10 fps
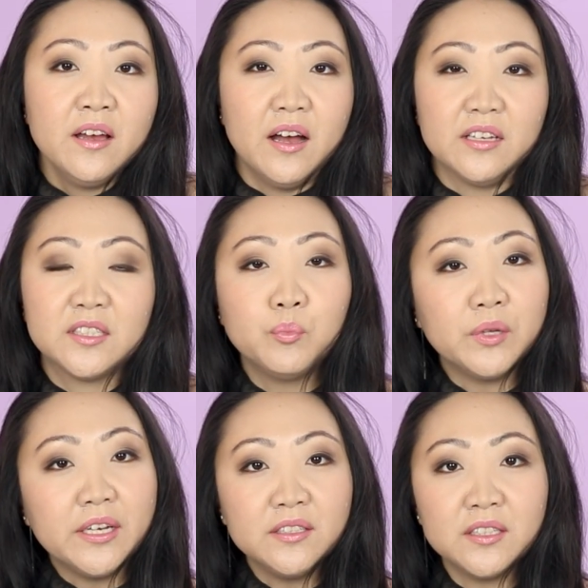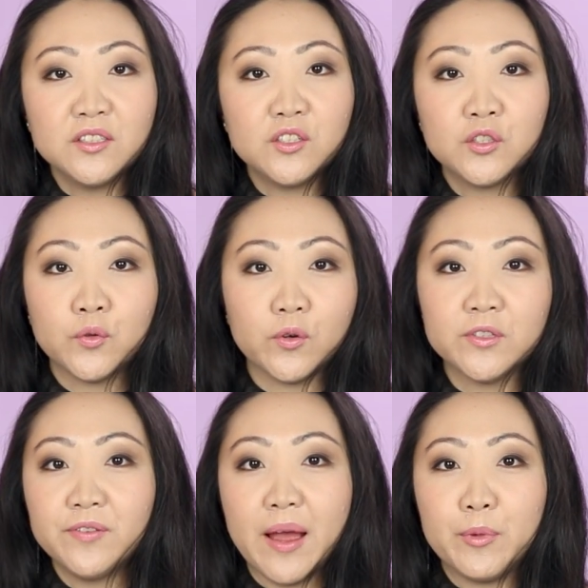Uh, some places to
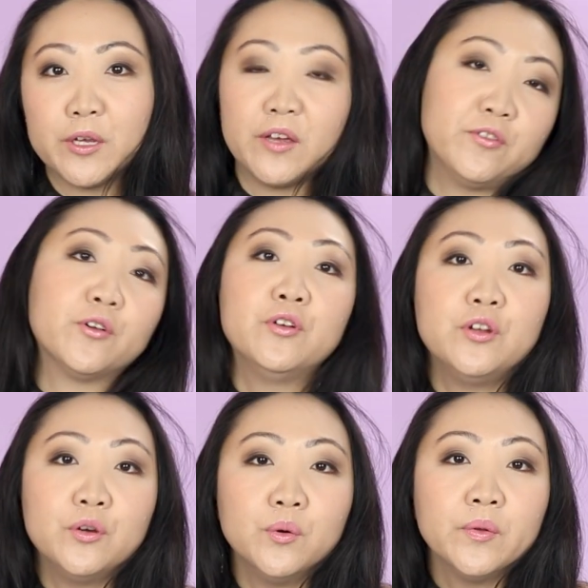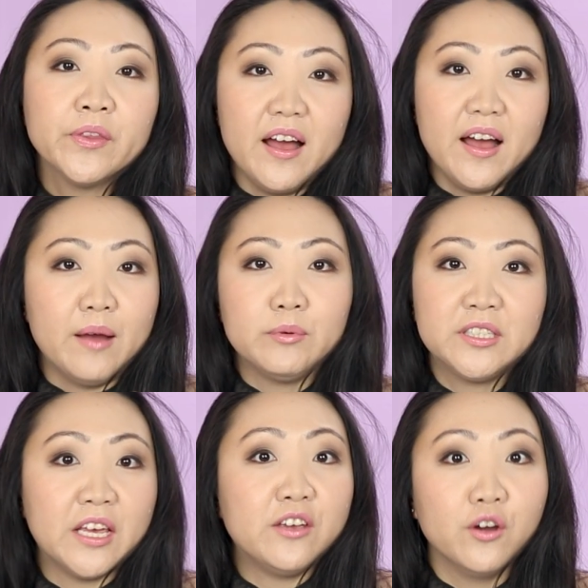source fabric if you're new, I would
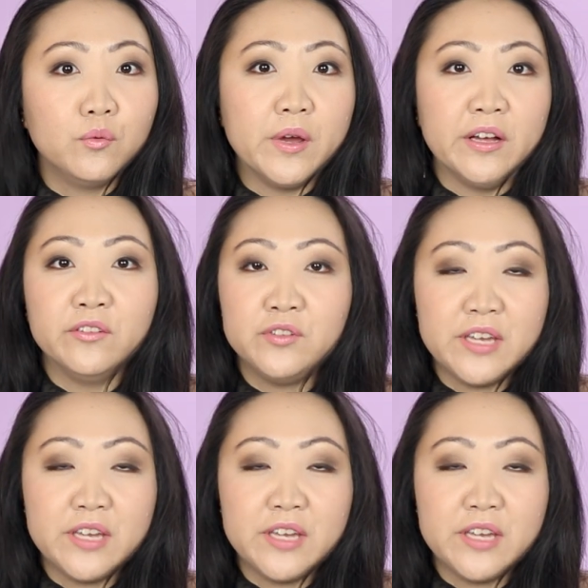say Goodwill.